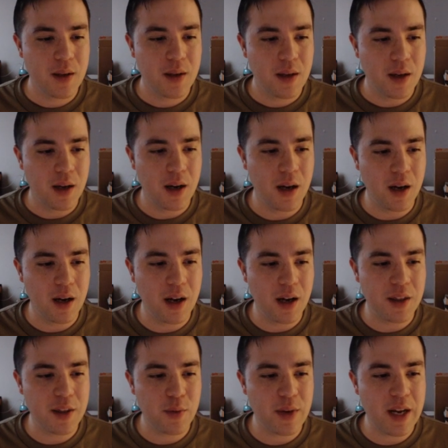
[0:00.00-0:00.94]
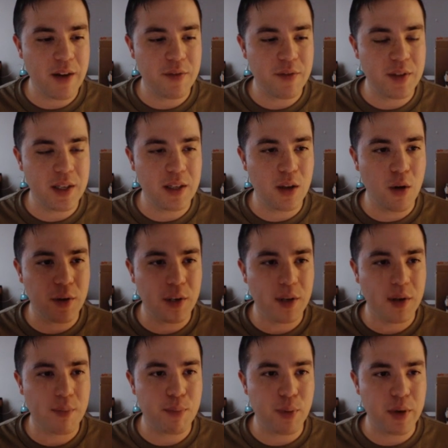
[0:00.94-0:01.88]
And then we have the
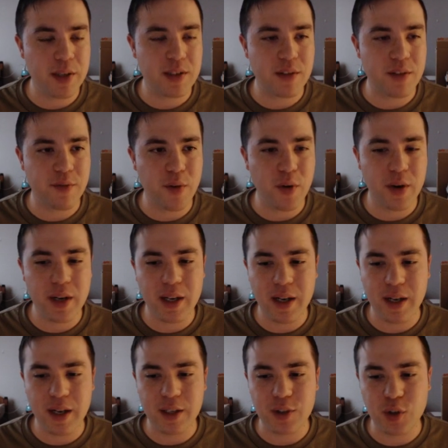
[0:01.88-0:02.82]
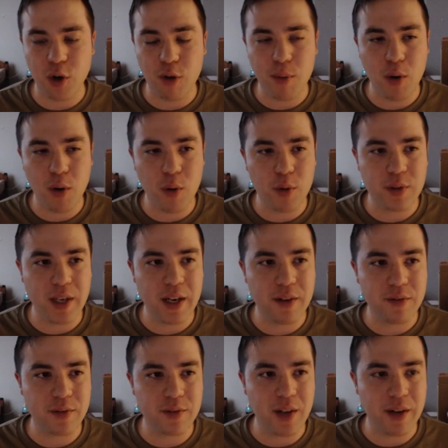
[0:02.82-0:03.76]
Lokian Prince, a very turbo
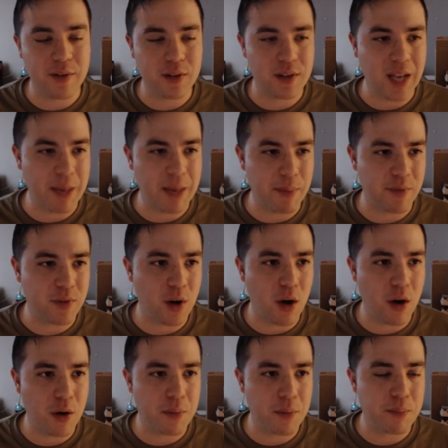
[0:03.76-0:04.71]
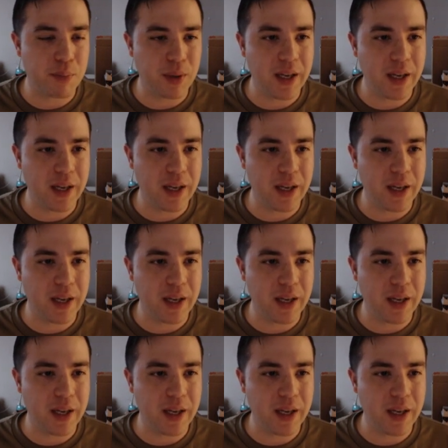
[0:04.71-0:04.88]
rotative type of card.